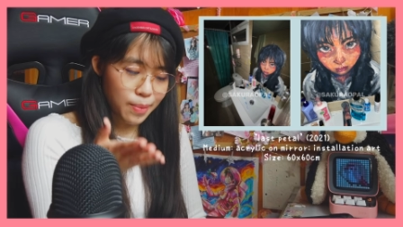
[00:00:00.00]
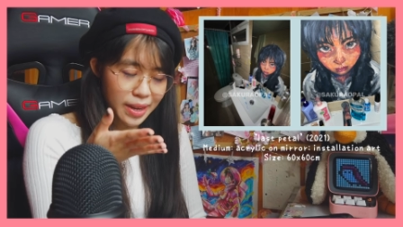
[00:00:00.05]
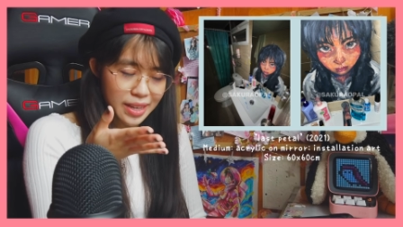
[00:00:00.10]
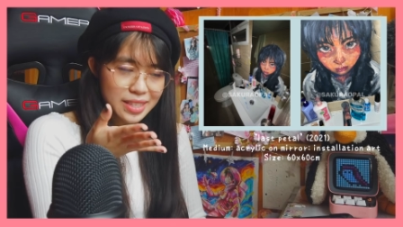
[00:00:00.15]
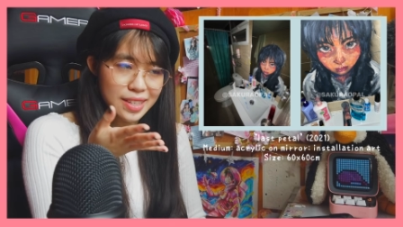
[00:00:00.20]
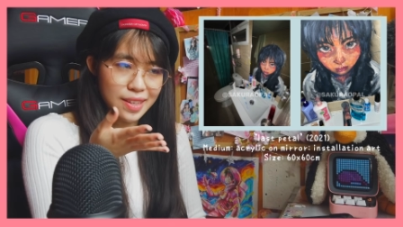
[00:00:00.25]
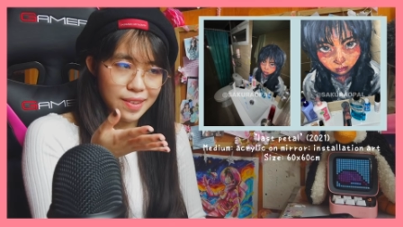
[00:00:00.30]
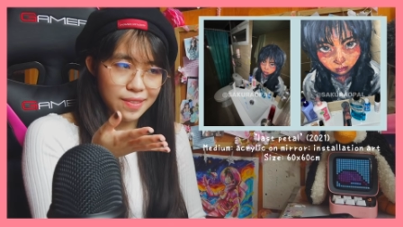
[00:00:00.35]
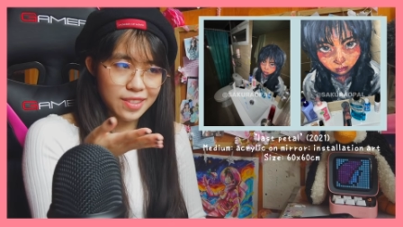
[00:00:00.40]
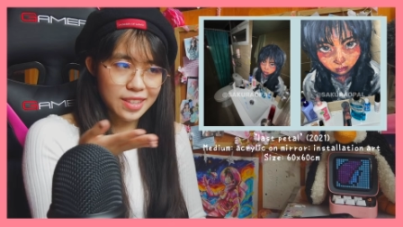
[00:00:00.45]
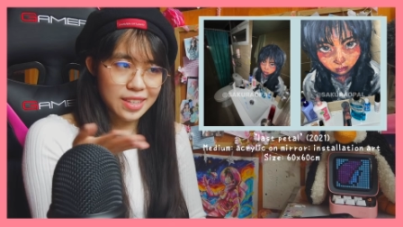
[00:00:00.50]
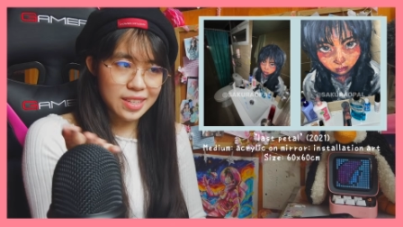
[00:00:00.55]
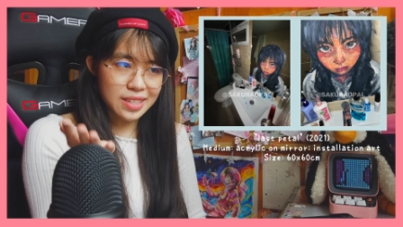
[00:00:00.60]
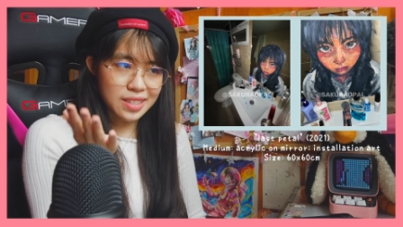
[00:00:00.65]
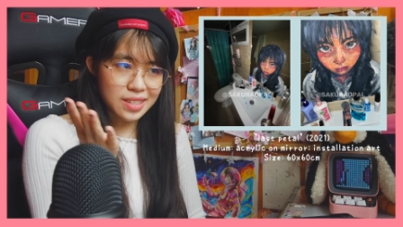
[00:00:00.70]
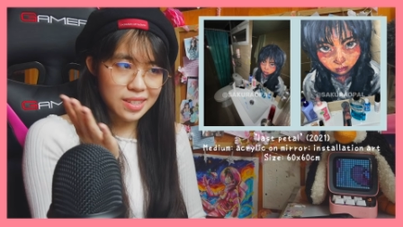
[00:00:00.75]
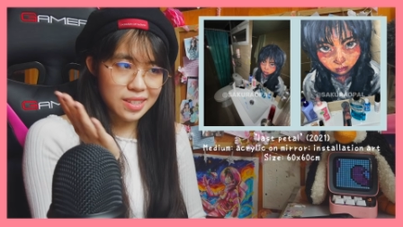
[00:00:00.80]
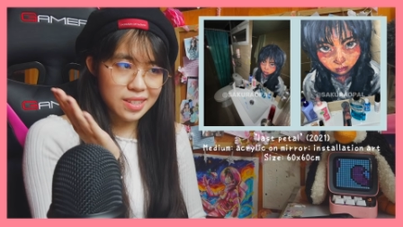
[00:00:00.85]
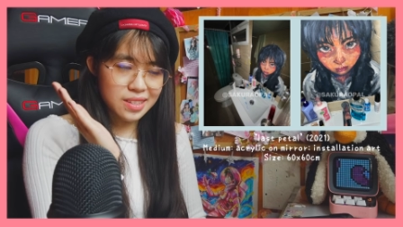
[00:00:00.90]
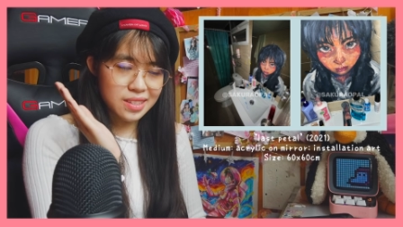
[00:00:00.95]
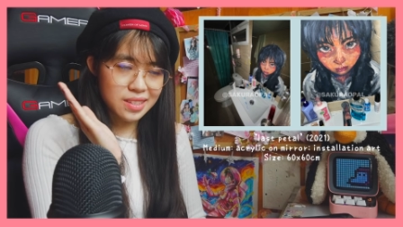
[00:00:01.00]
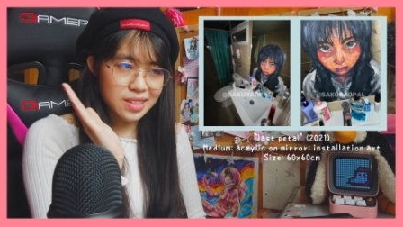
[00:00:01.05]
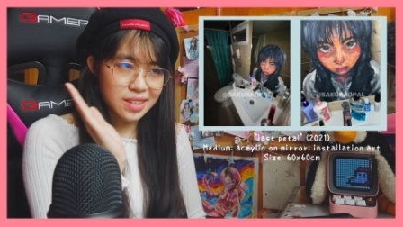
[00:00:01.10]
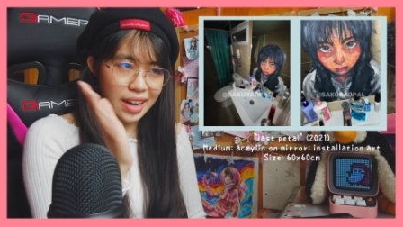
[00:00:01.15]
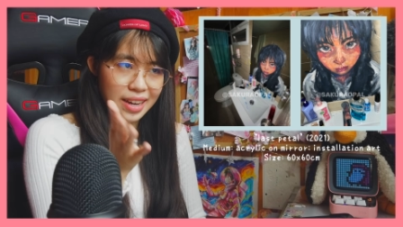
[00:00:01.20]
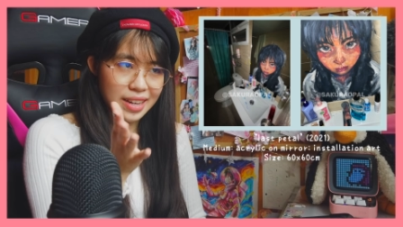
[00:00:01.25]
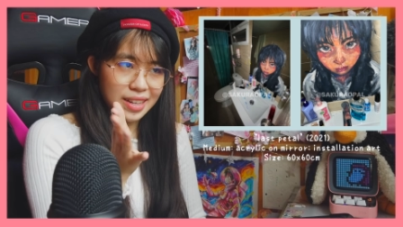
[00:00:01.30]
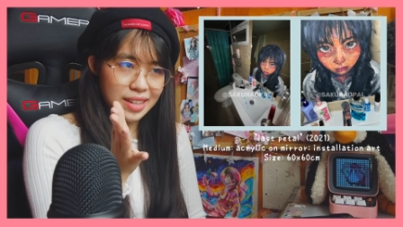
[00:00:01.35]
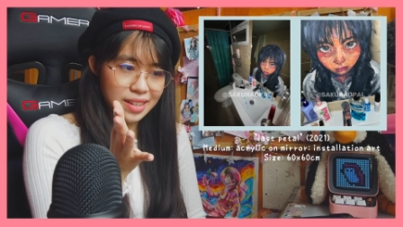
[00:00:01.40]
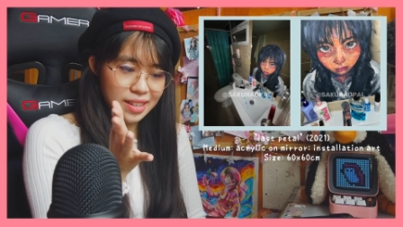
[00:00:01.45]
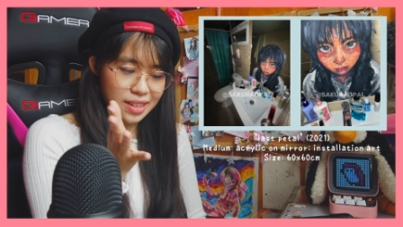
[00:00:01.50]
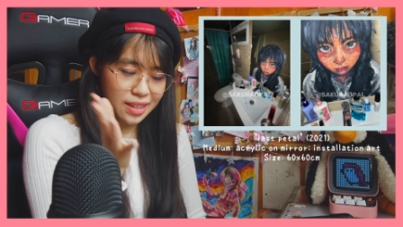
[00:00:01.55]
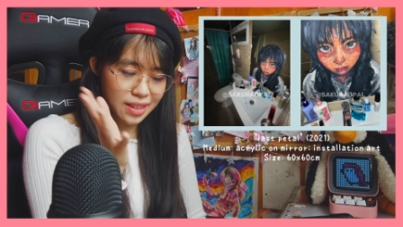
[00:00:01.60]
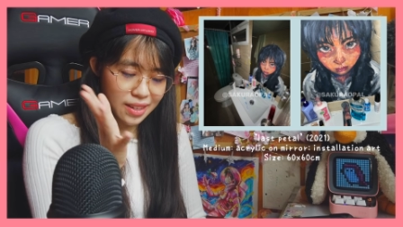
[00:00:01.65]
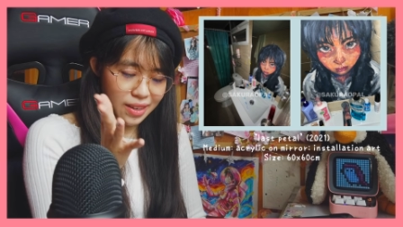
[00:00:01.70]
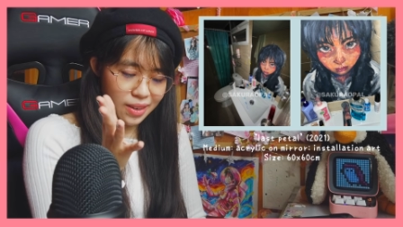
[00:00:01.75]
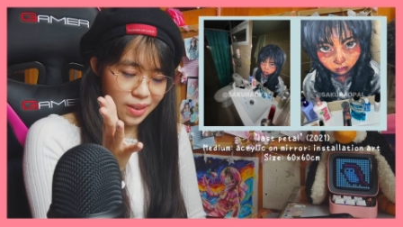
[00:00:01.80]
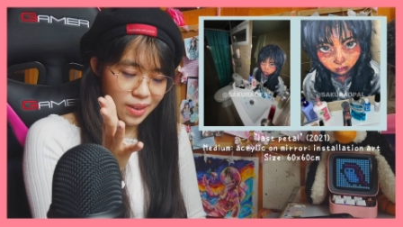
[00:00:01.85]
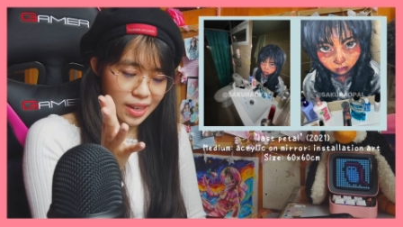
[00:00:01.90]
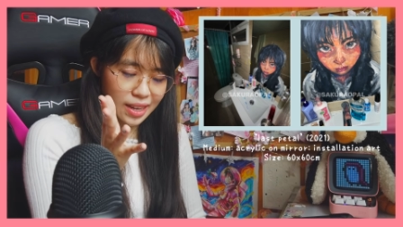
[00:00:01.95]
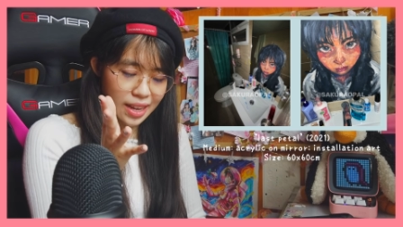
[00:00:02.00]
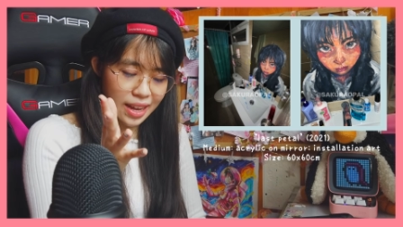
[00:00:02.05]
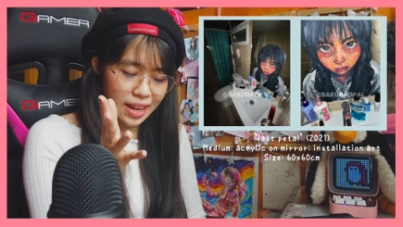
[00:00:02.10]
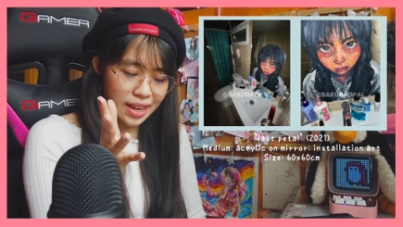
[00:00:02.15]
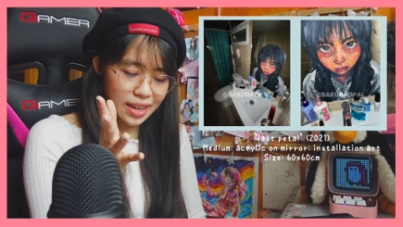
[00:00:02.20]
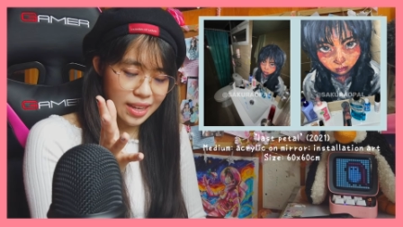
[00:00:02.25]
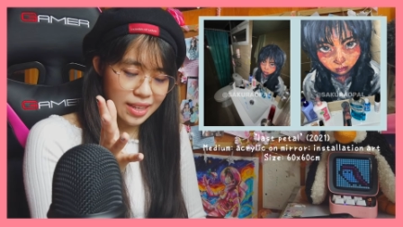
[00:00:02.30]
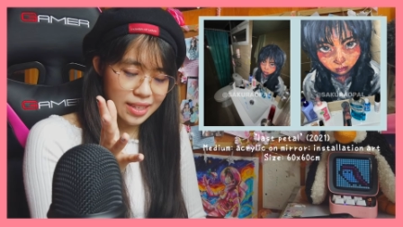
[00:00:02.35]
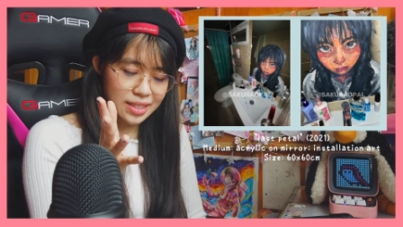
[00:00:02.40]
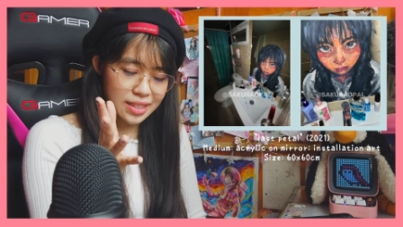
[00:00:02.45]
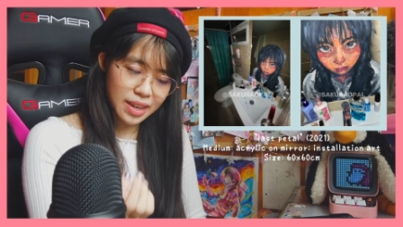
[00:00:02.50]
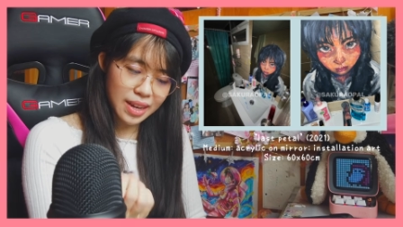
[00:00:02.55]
at myself with these giant glaring eyes.